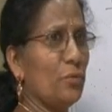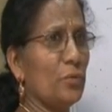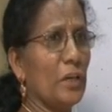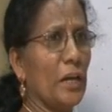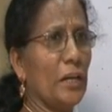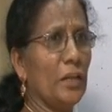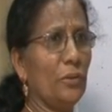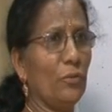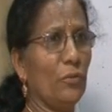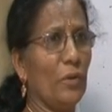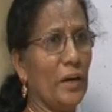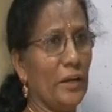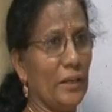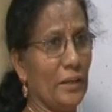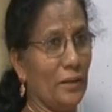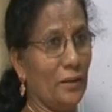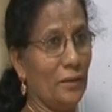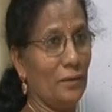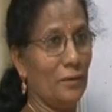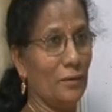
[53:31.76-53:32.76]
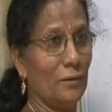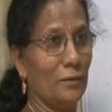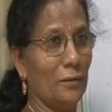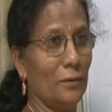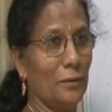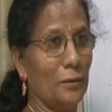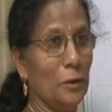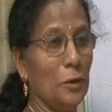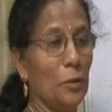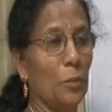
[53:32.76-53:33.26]
sin y
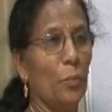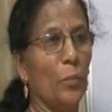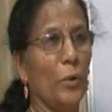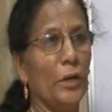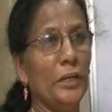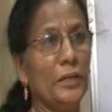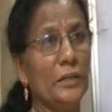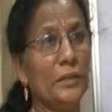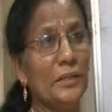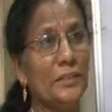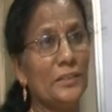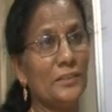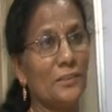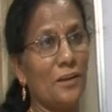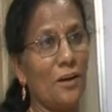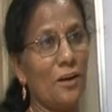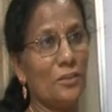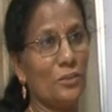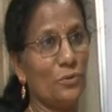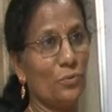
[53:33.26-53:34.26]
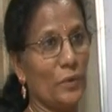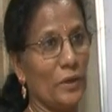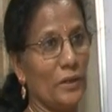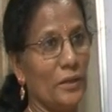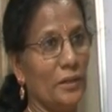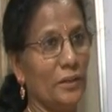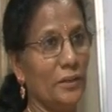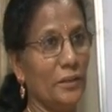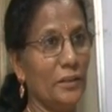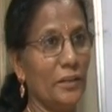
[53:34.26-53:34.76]
minus cos y,
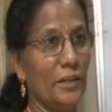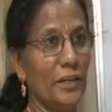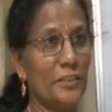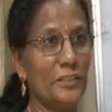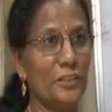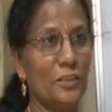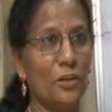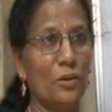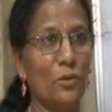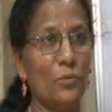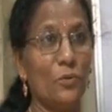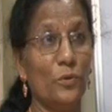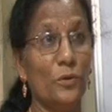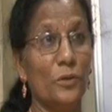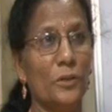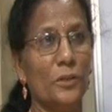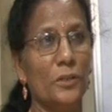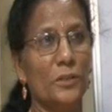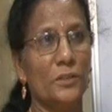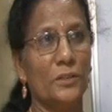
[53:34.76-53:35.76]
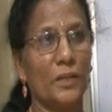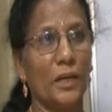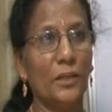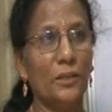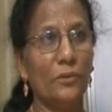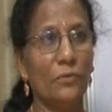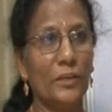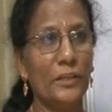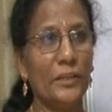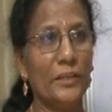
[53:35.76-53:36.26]
integration of sin
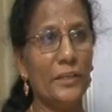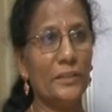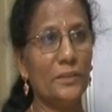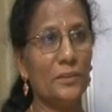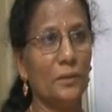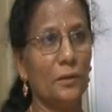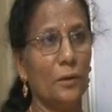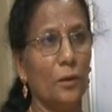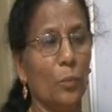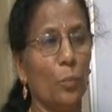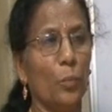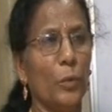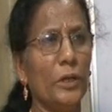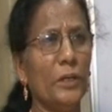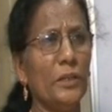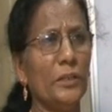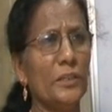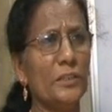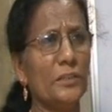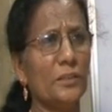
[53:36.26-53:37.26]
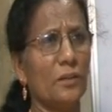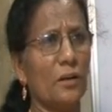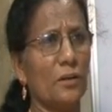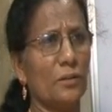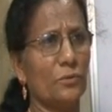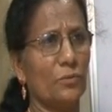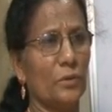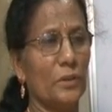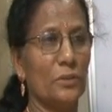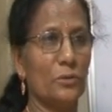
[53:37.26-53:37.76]
y is minus cos
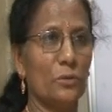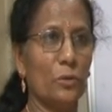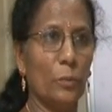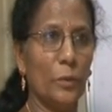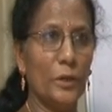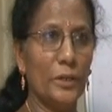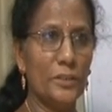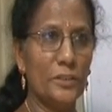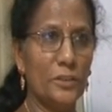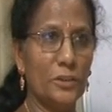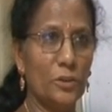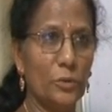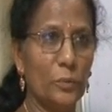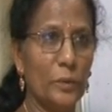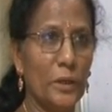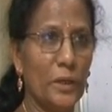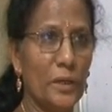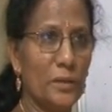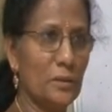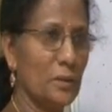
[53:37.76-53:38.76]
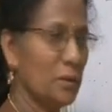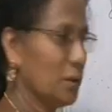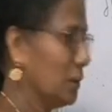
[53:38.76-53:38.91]
y. So, minus into minus